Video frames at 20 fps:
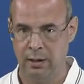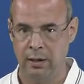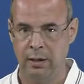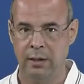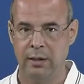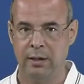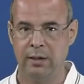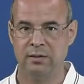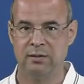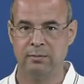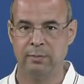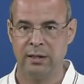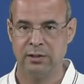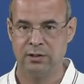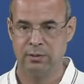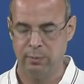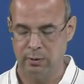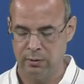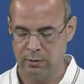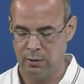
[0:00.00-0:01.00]
is much
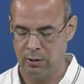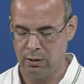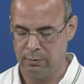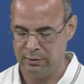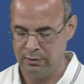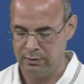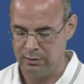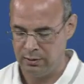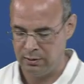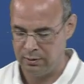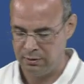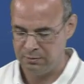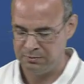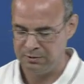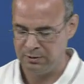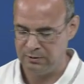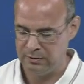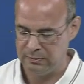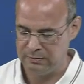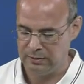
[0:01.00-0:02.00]
more common
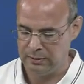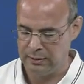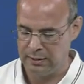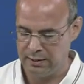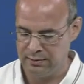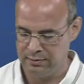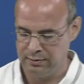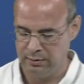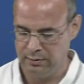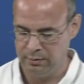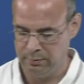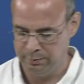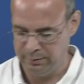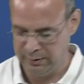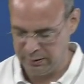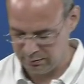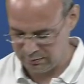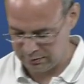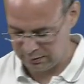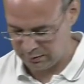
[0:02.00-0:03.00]
than in the classical
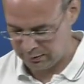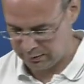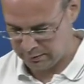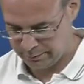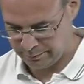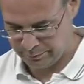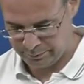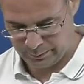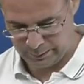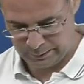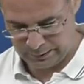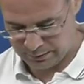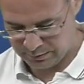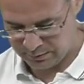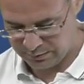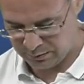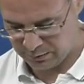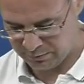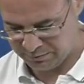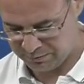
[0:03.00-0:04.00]
period.
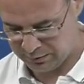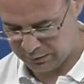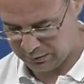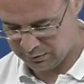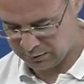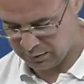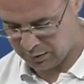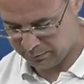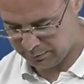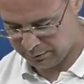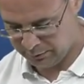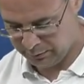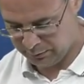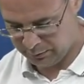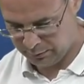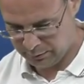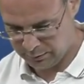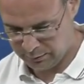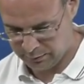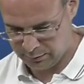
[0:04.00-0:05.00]
So, for example,
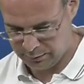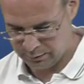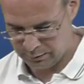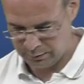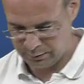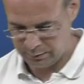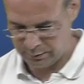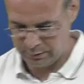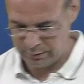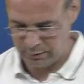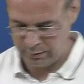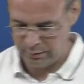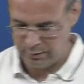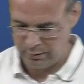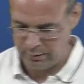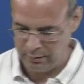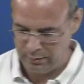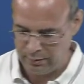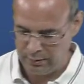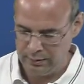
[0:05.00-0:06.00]

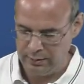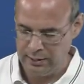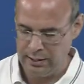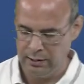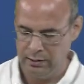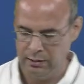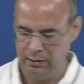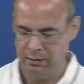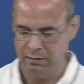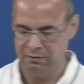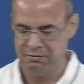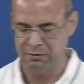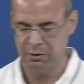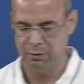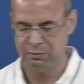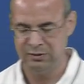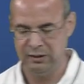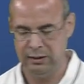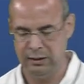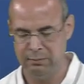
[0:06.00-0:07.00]
again from
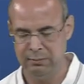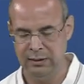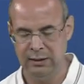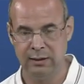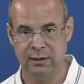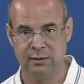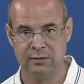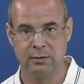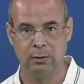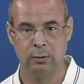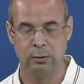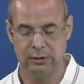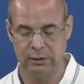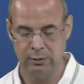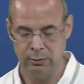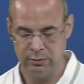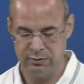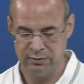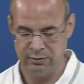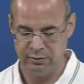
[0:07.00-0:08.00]
the Miles
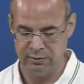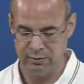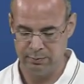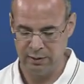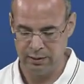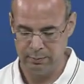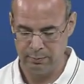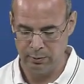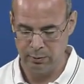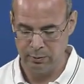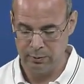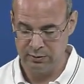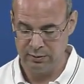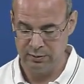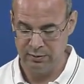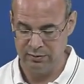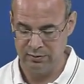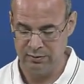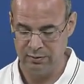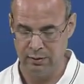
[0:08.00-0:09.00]
Gloriosus by
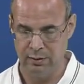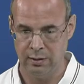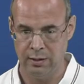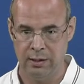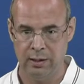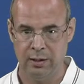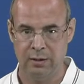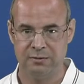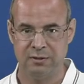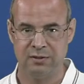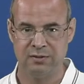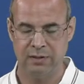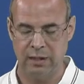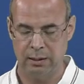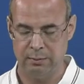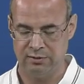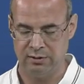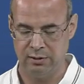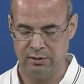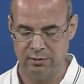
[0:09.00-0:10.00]
Plautus, the same
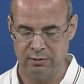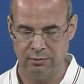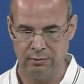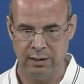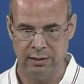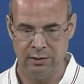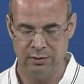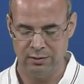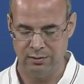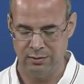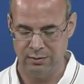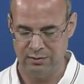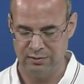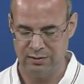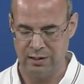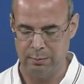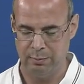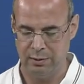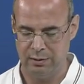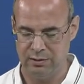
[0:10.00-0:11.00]
situation,
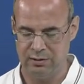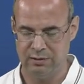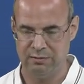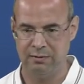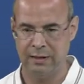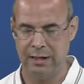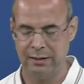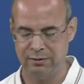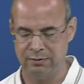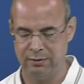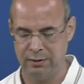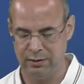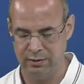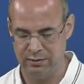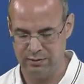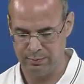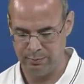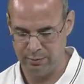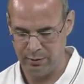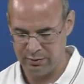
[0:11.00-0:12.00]
someone is flattering
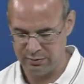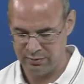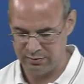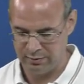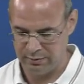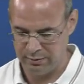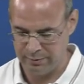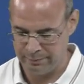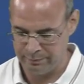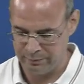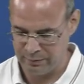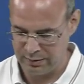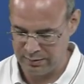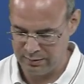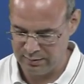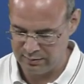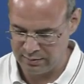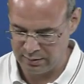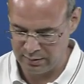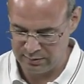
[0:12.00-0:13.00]
his boss. He
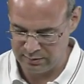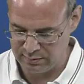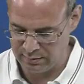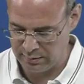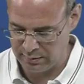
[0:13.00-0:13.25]
says,